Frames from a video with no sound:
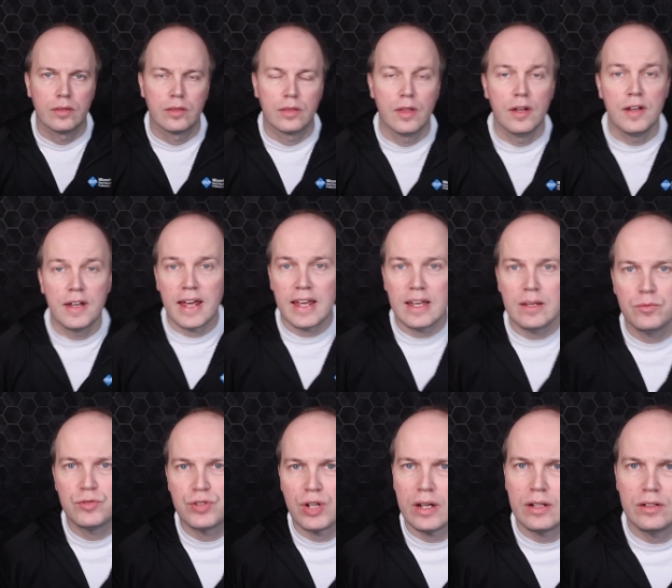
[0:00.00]
The name
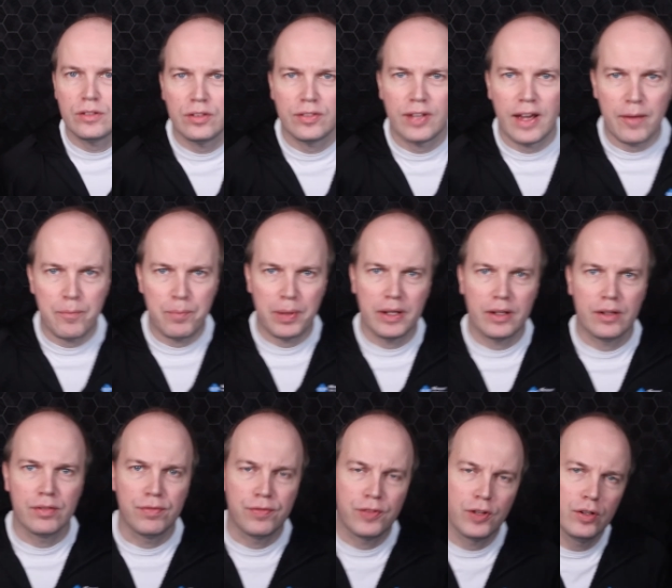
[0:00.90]
changes have been
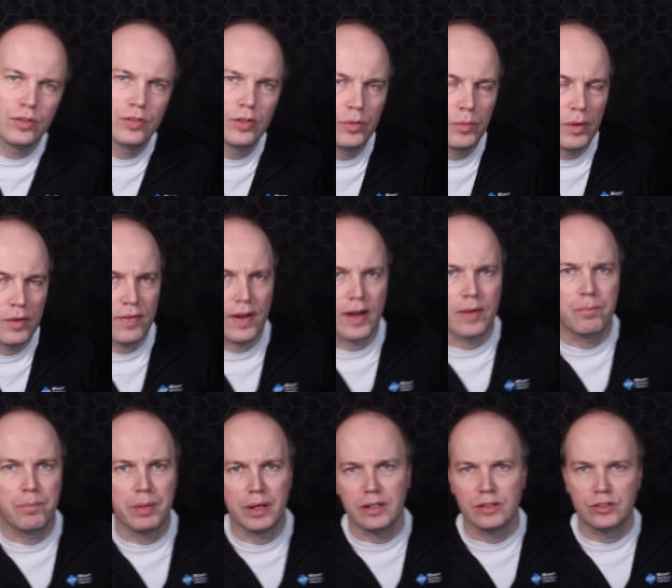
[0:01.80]
confusing. We've had
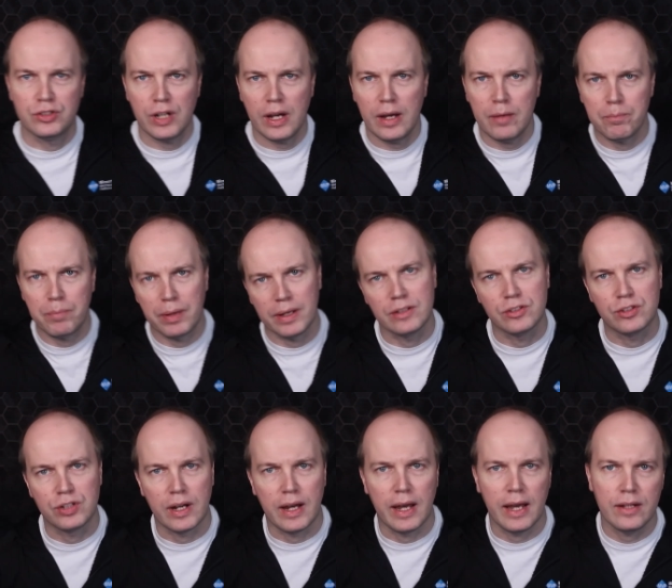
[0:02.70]
Bing Chat, Bing
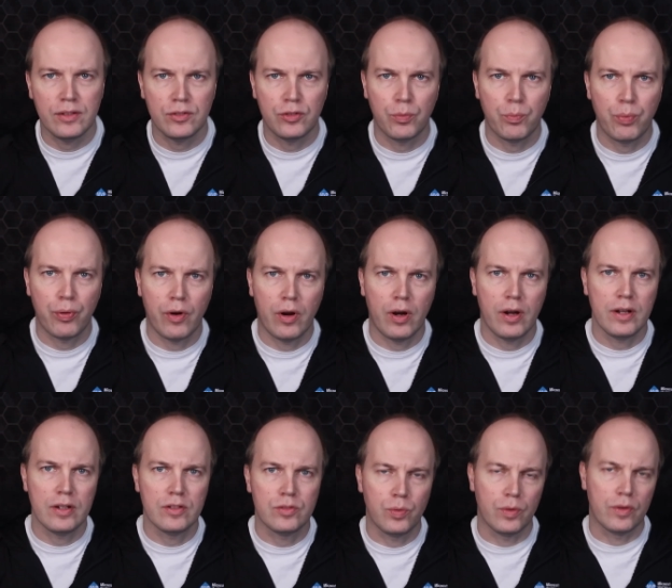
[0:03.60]
Chat
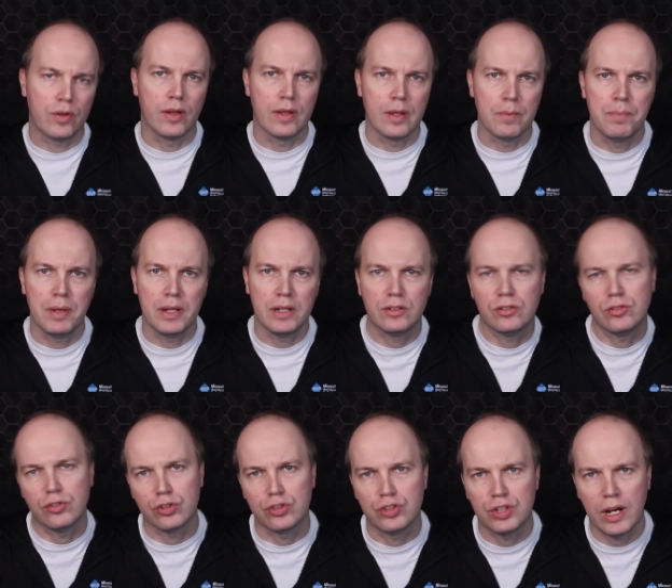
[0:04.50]
Enterprise. We've got the ability
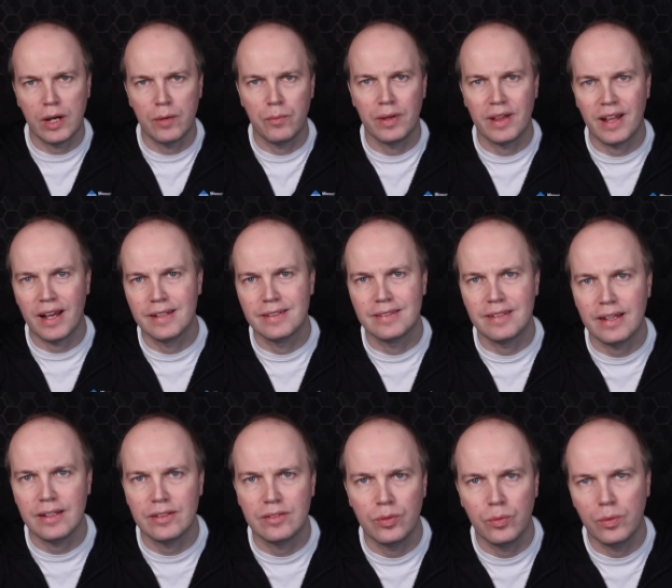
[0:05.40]
to chat with our
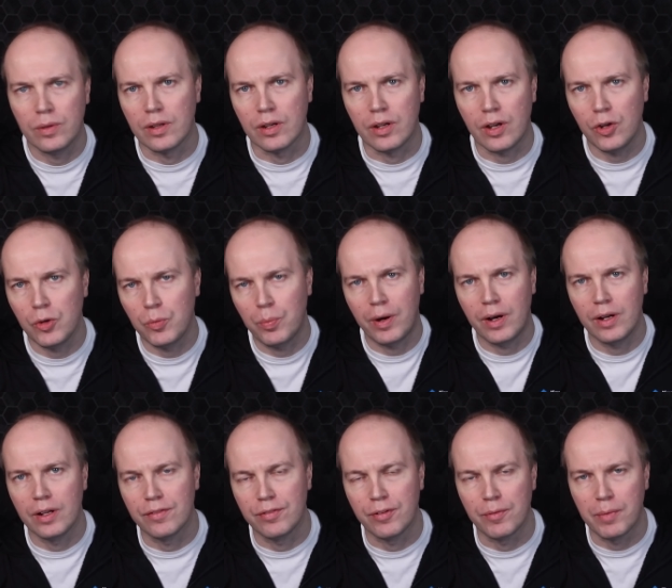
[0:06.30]
data with the
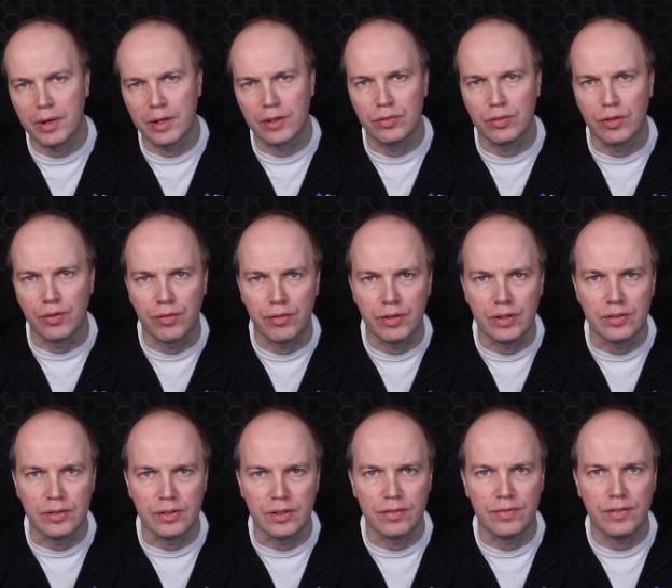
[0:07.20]
Copilot for Microsoft
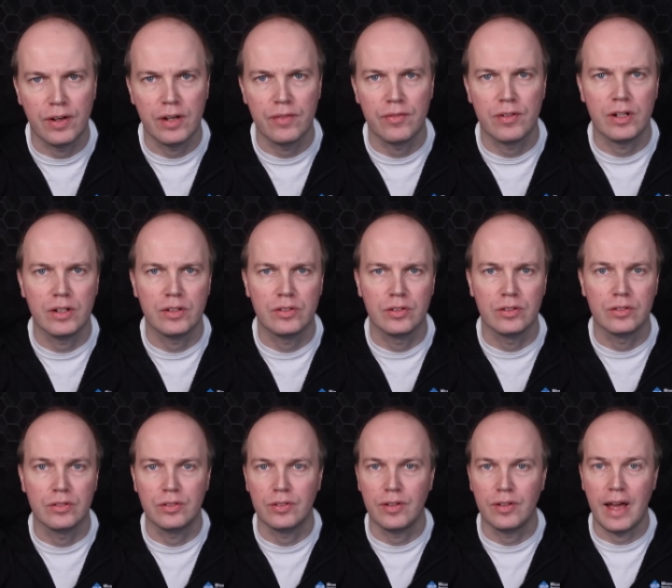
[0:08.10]
365
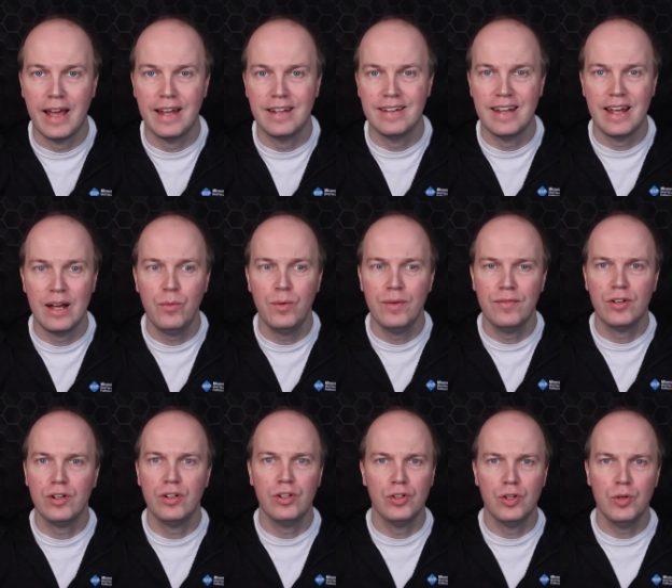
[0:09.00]
license. And now we've
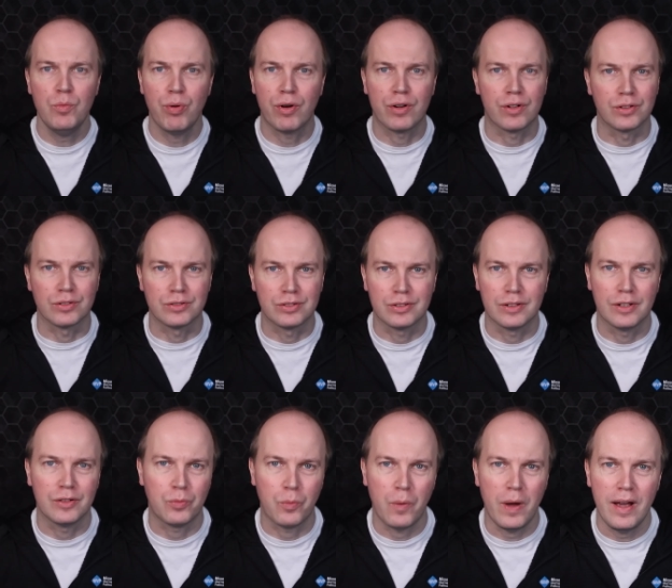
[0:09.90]
got a new product
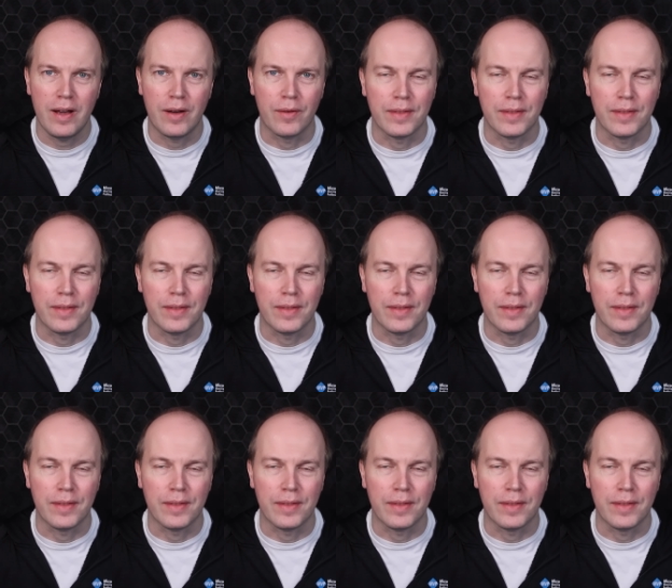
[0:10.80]
as well.